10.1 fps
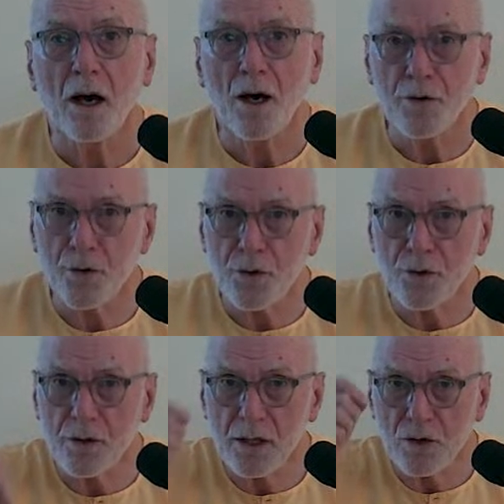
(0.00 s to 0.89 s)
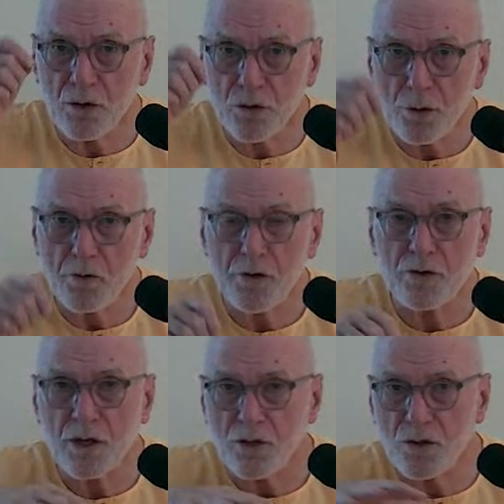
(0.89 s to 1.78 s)
under the surface
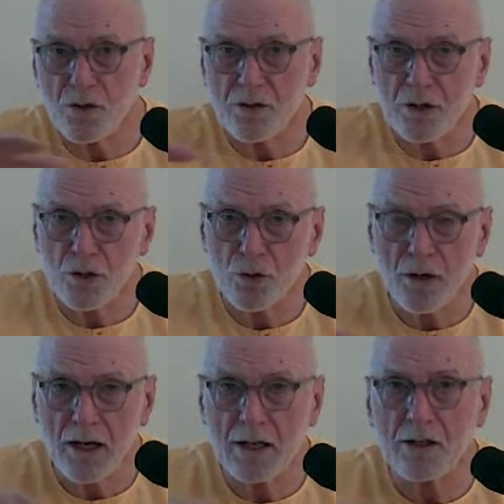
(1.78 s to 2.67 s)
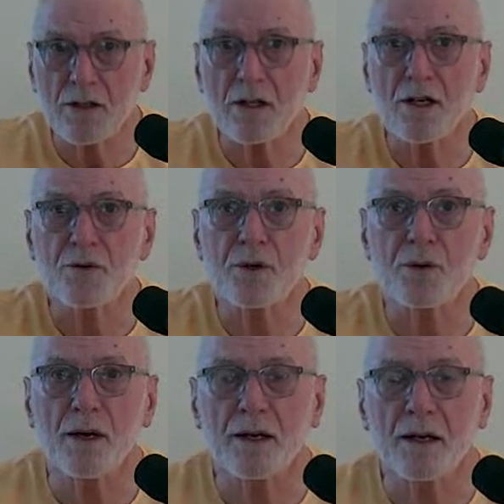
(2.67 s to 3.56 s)
tensions that you find in the country
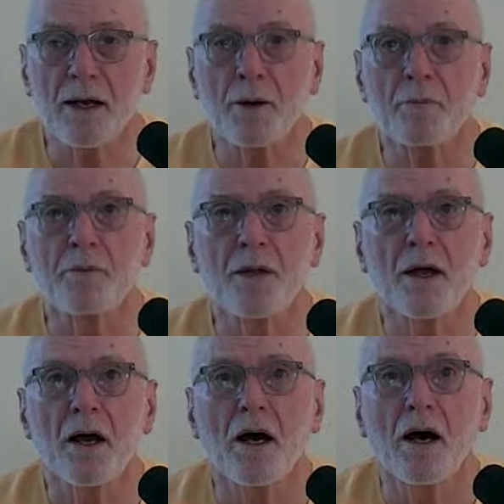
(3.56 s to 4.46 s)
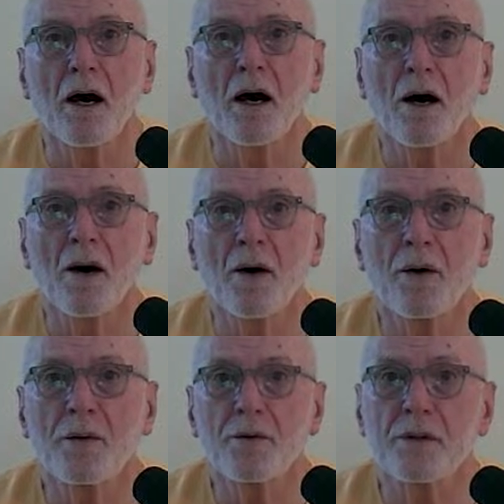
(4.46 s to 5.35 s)
right now,
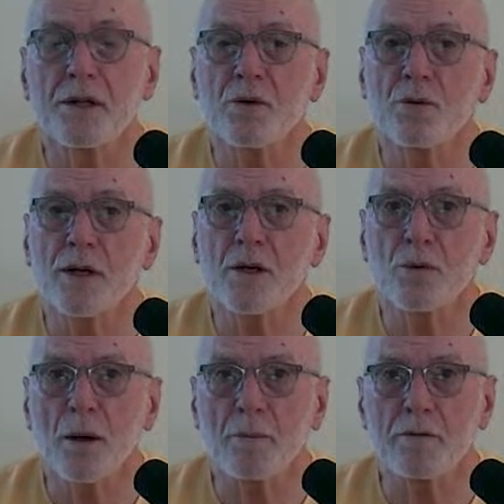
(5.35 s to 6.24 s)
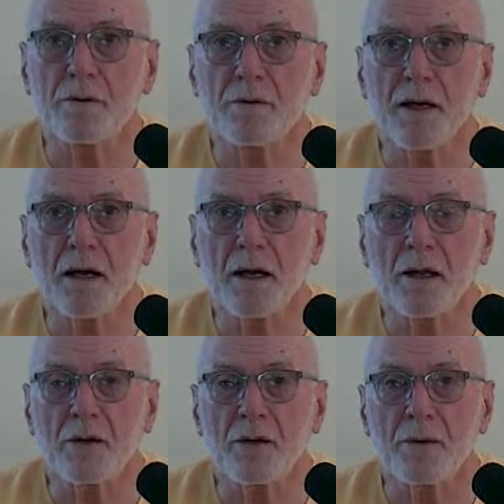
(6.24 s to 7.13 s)
then read Swami
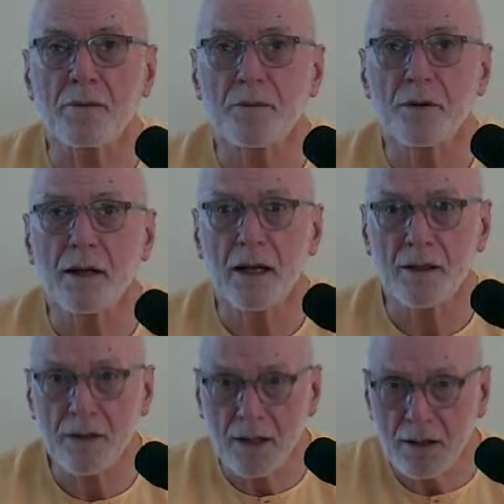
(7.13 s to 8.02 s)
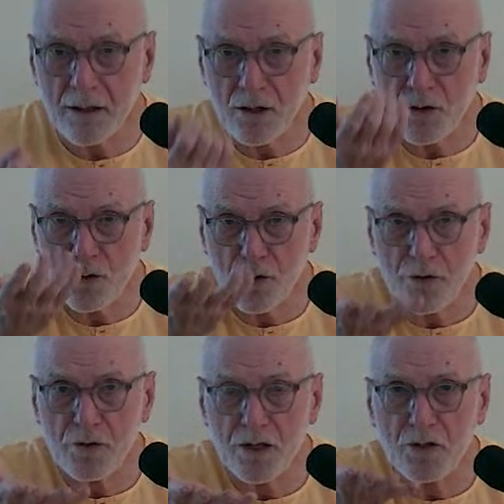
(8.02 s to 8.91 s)
Vivekananda. And then these
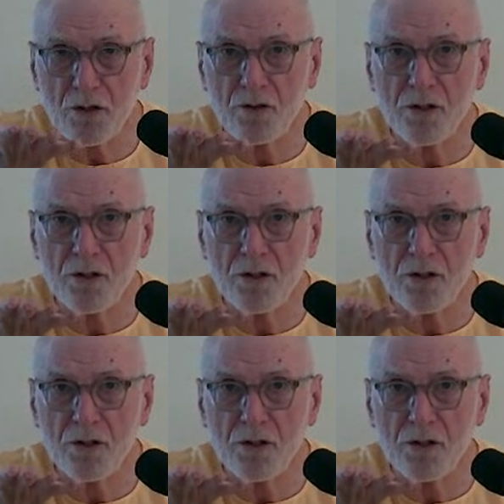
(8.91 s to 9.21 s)
surface tensions